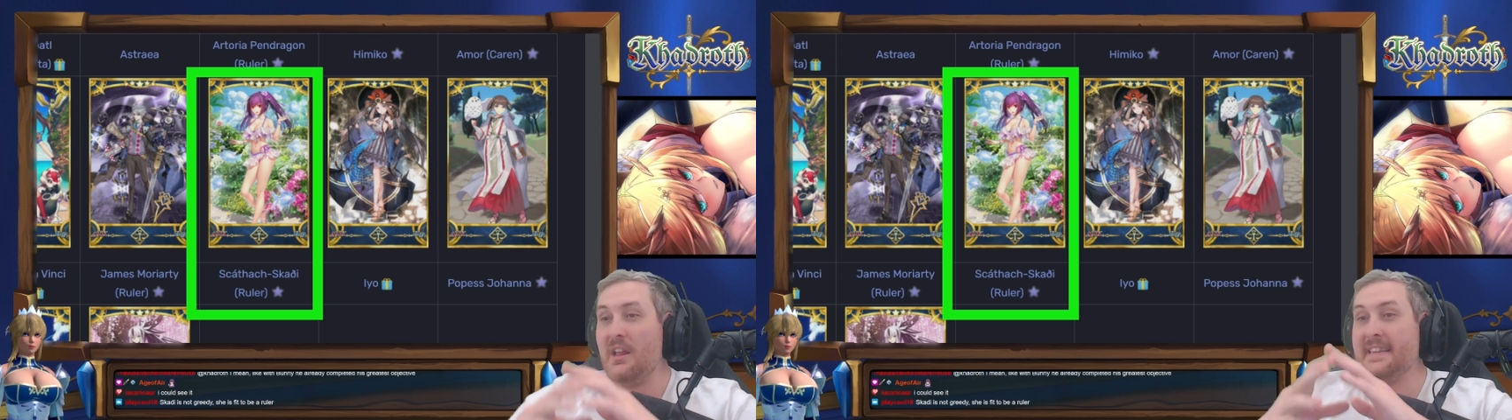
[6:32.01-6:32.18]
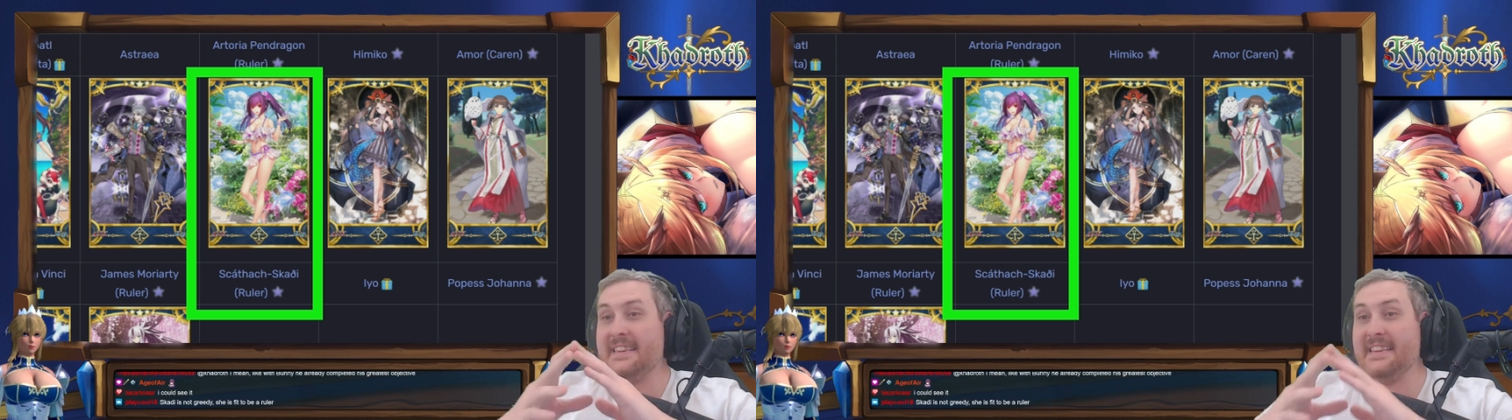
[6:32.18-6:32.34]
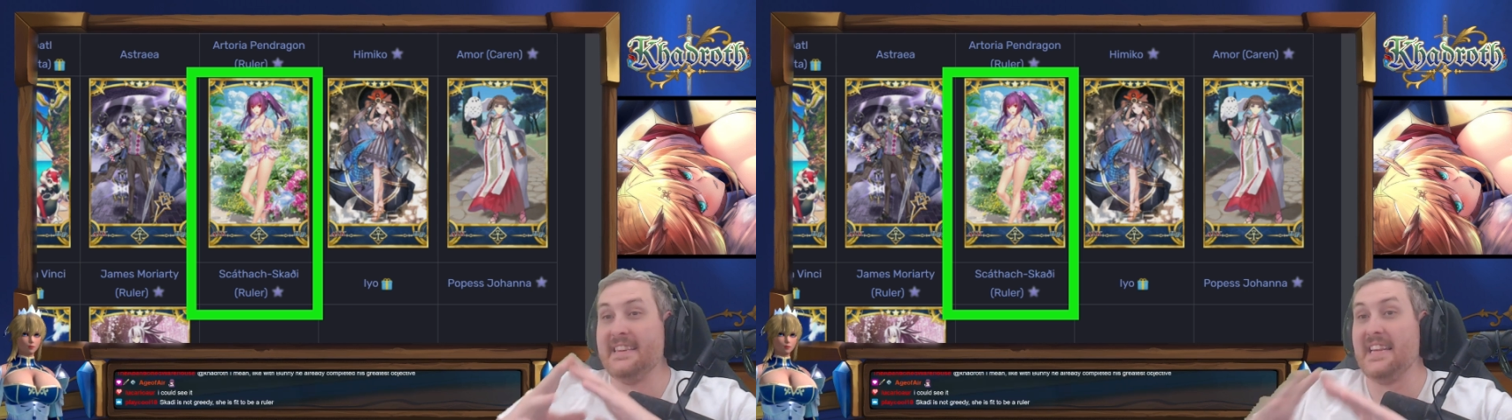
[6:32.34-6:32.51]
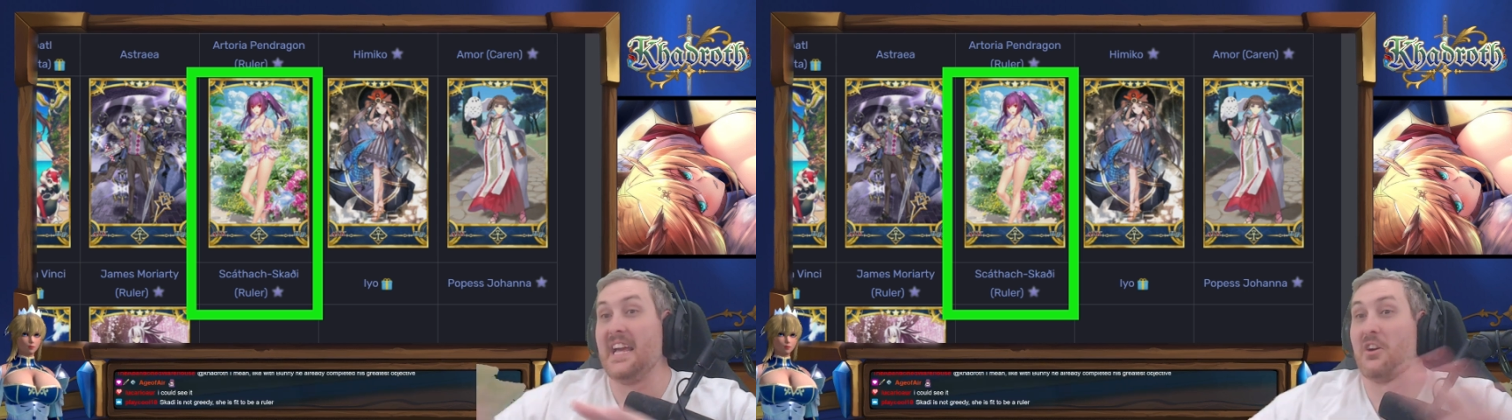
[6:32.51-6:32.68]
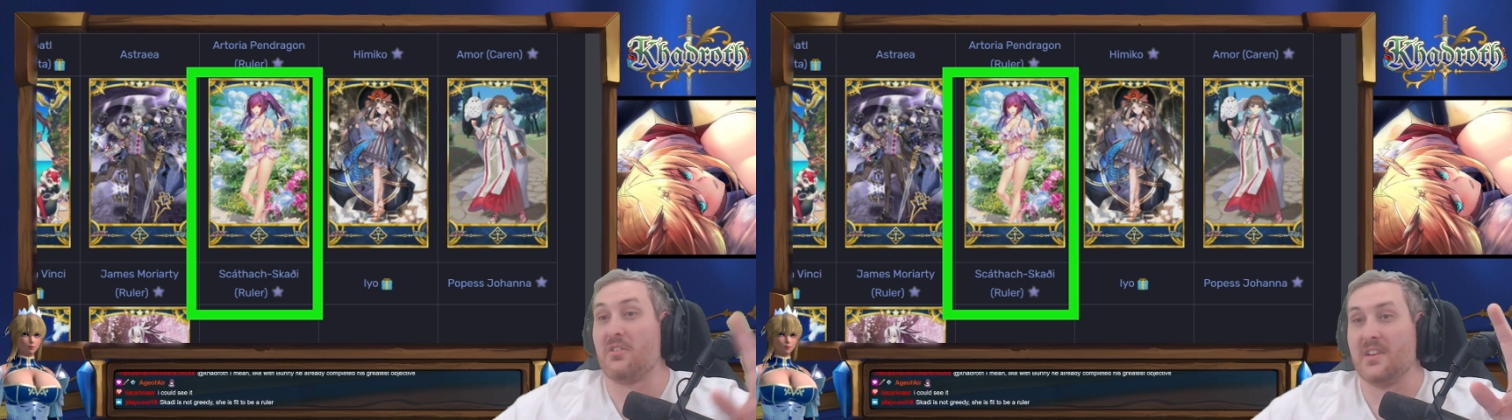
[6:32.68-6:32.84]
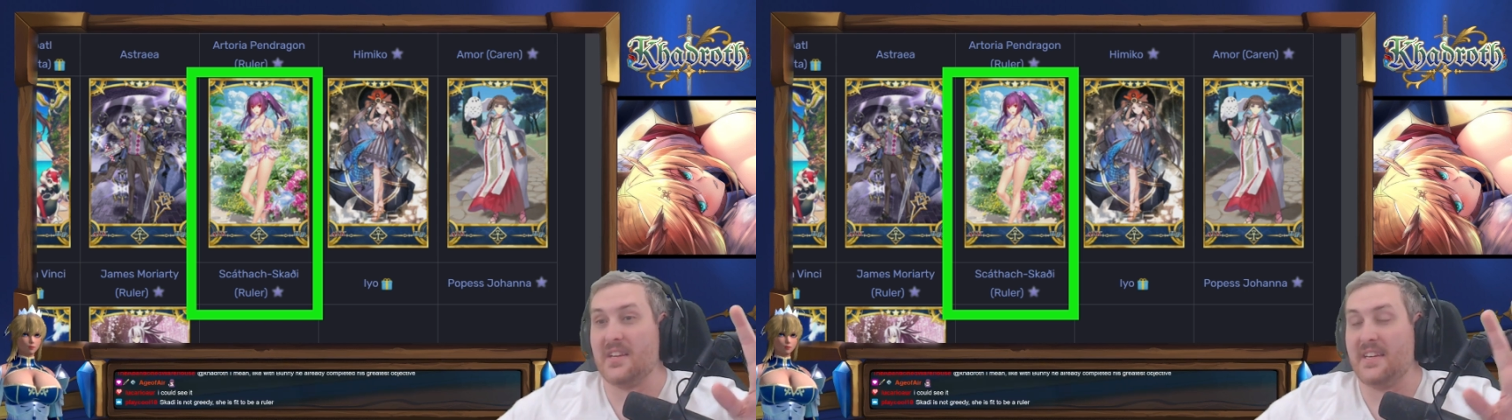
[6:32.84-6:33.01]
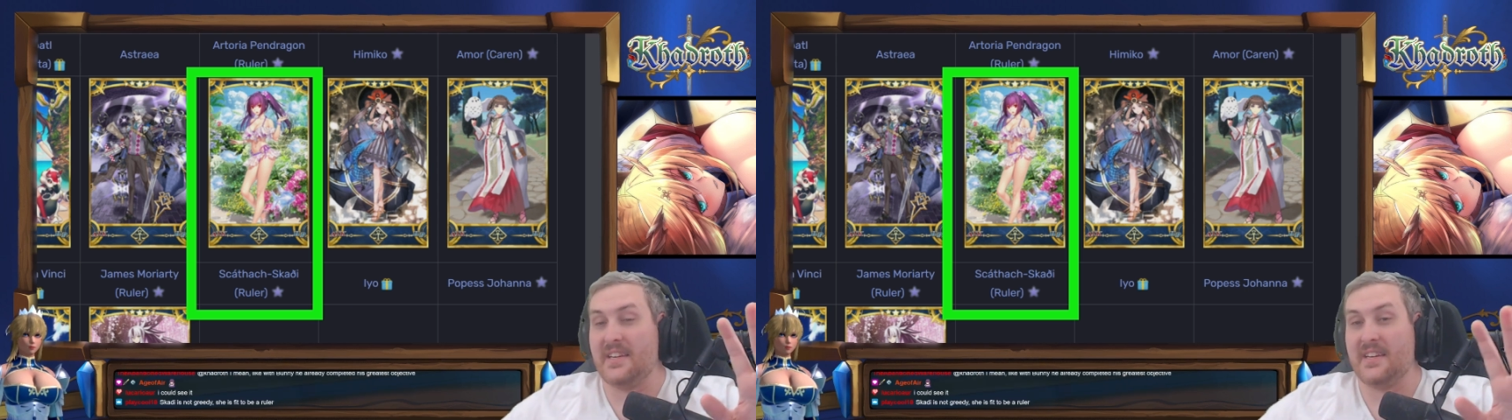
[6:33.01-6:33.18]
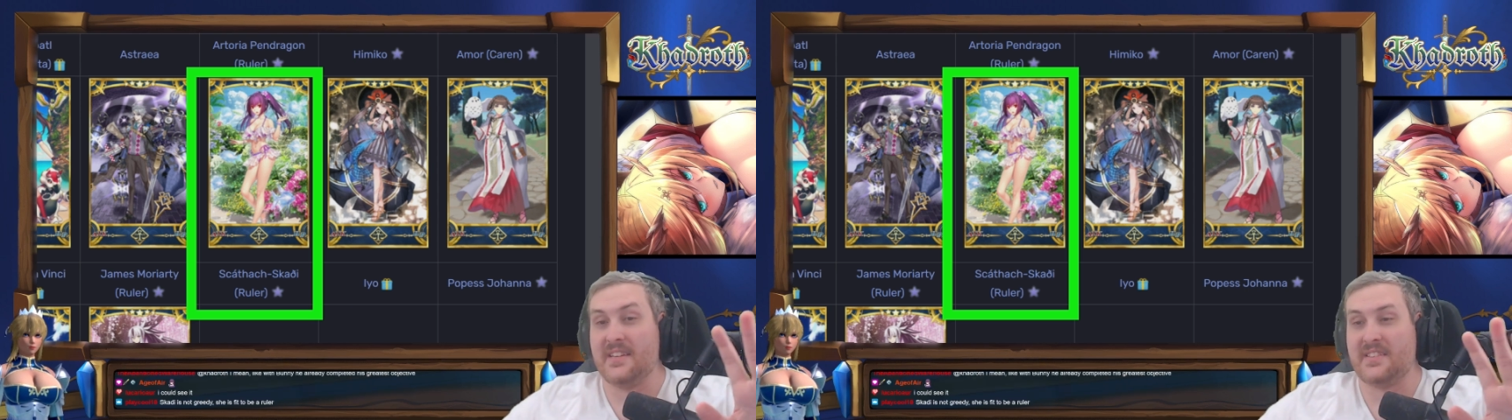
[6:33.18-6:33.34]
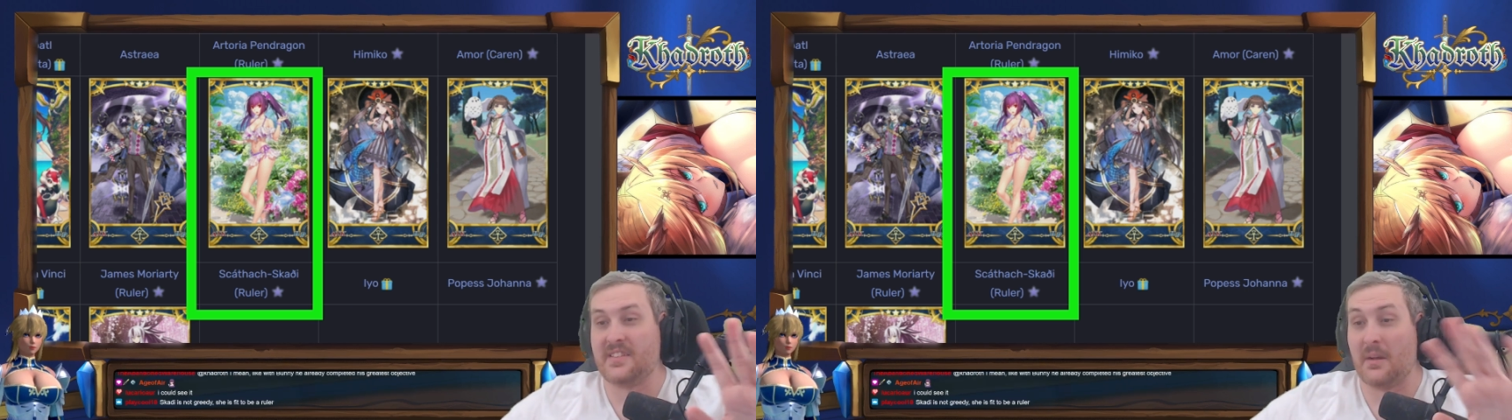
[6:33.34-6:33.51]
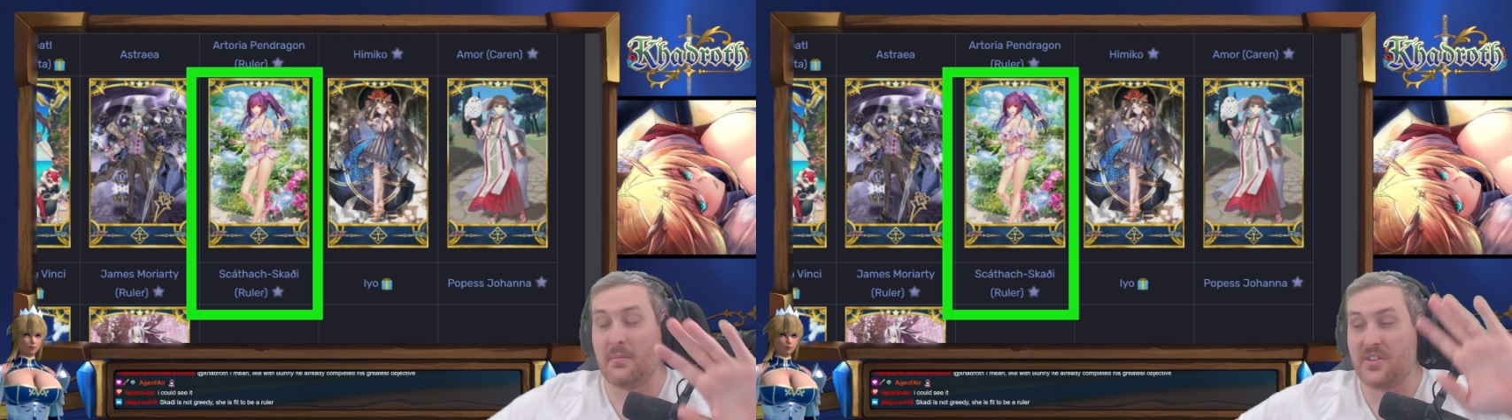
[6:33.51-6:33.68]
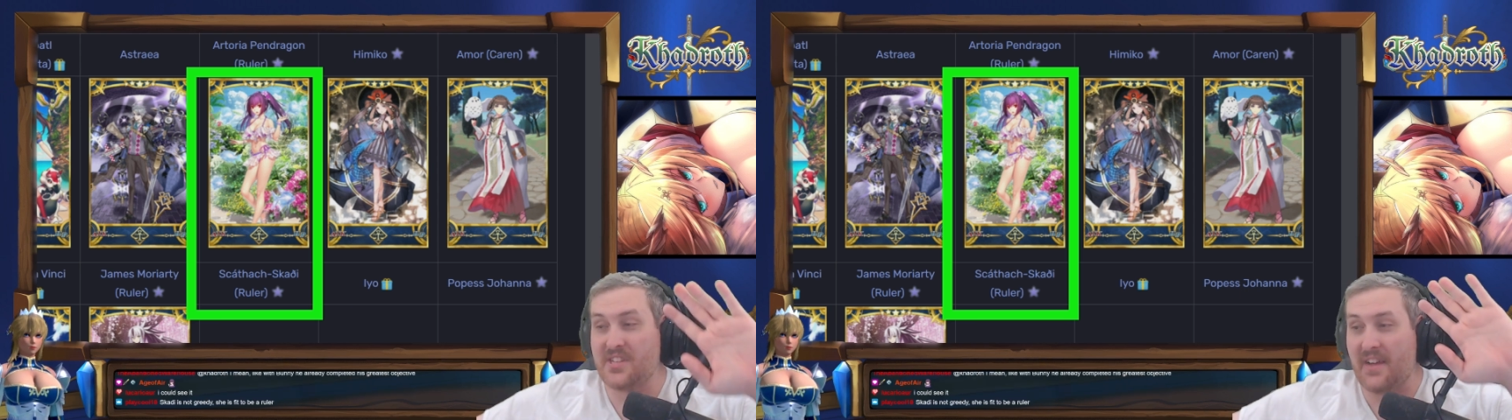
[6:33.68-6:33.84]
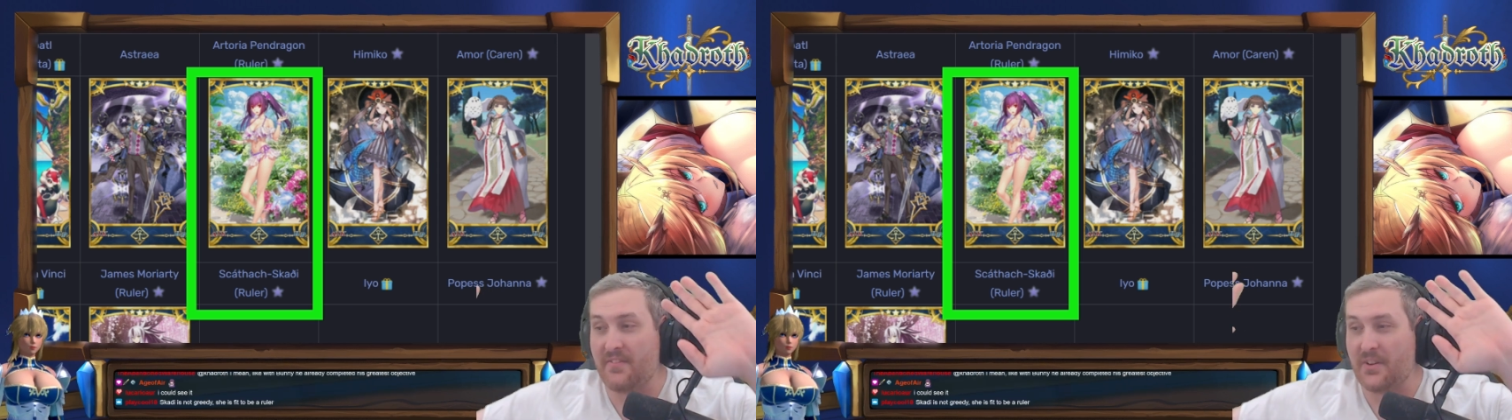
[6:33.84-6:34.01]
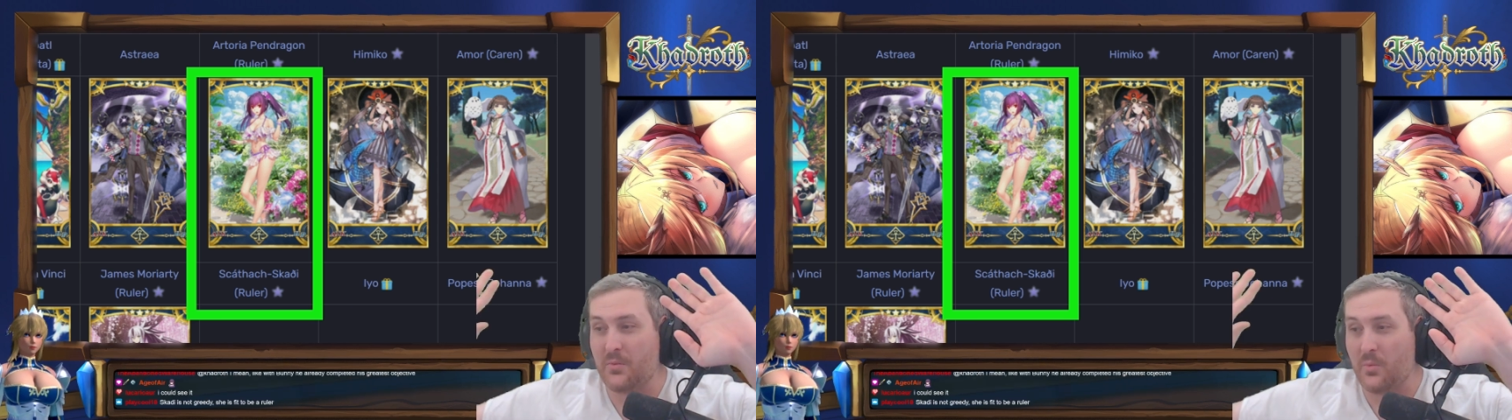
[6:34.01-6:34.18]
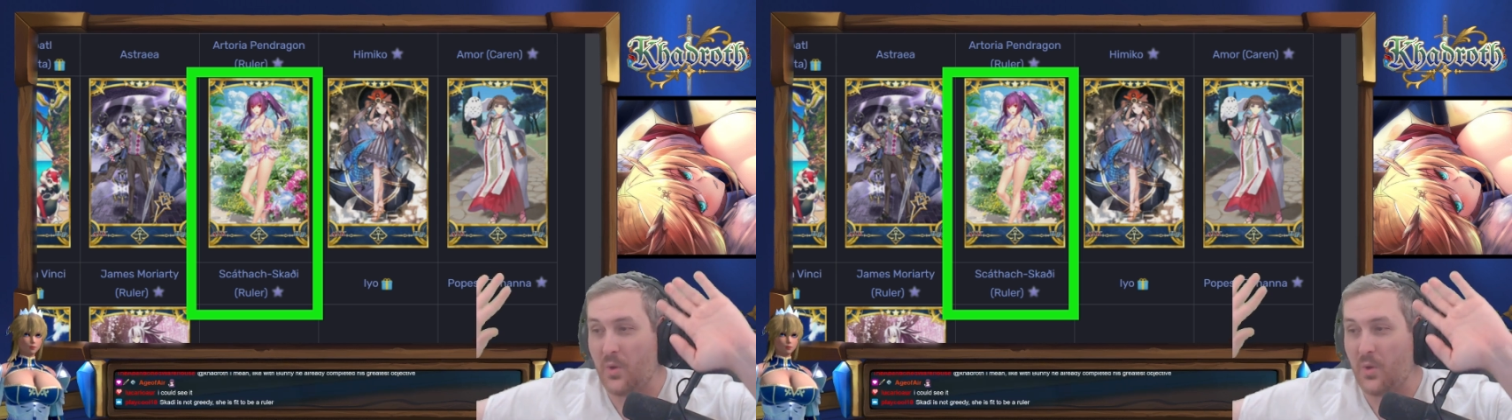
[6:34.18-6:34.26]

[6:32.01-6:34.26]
literally Summer 7,